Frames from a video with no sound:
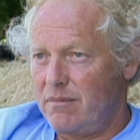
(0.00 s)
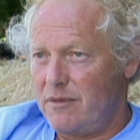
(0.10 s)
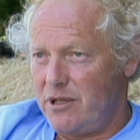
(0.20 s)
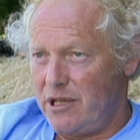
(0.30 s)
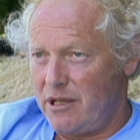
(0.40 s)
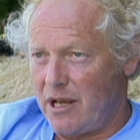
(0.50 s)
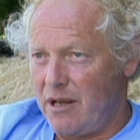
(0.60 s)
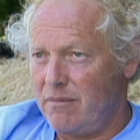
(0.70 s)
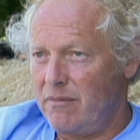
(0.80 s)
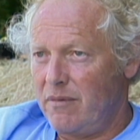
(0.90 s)
You see
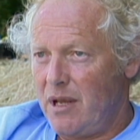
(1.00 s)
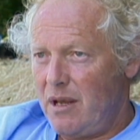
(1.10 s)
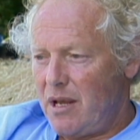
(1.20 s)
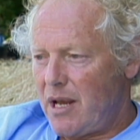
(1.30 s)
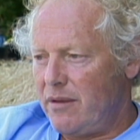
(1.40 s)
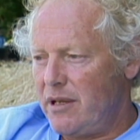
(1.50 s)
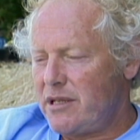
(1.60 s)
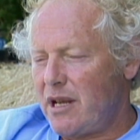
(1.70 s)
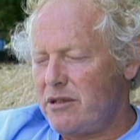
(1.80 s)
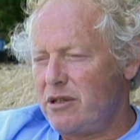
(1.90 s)
that? And
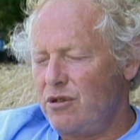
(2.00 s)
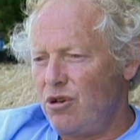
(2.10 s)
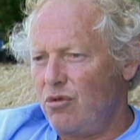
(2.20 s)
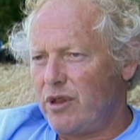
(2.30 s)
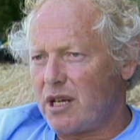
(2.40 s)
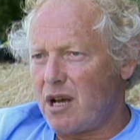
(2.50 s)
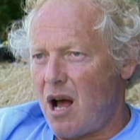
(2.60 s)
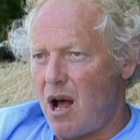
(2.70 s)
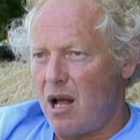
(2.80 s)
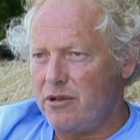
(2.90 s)
this has to do with the
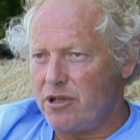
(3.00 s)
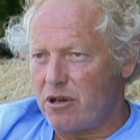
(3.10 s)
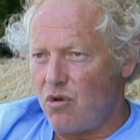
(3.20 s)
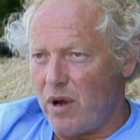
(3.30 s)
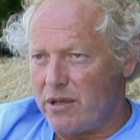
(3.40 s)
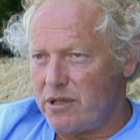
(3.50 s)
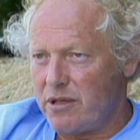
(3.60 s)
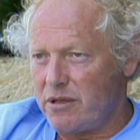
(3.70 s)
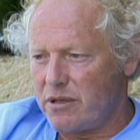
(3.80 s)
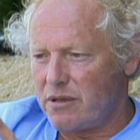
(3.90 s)

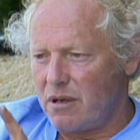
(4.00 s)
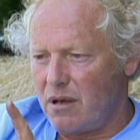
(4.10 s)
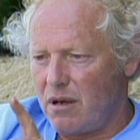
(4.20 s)
consequences